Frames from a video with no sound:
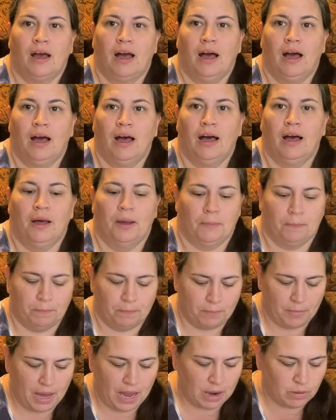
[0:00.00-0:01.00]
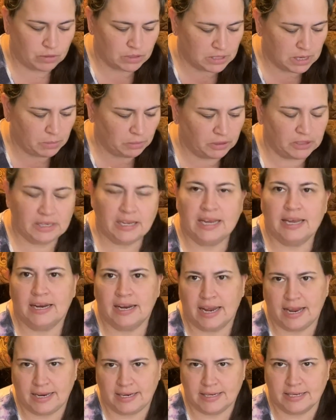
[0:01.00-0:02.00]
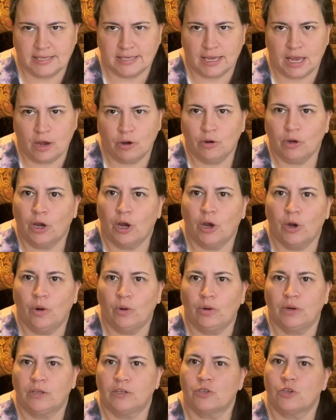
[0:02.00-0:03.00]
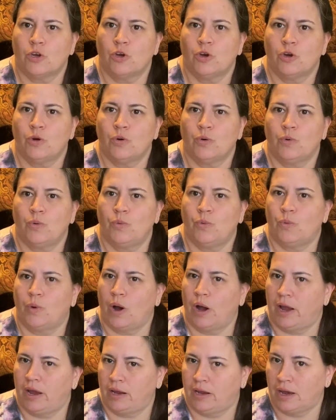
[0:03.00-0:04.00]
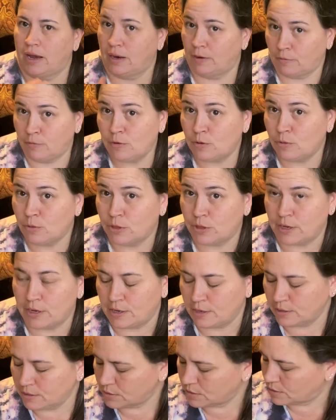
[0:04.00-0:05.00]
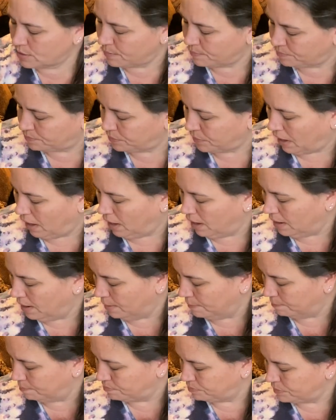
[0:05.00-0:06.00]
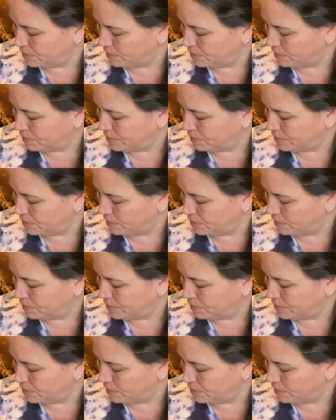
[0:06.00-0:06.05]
Um, I was able to get a discount code, so I got a few things. Um,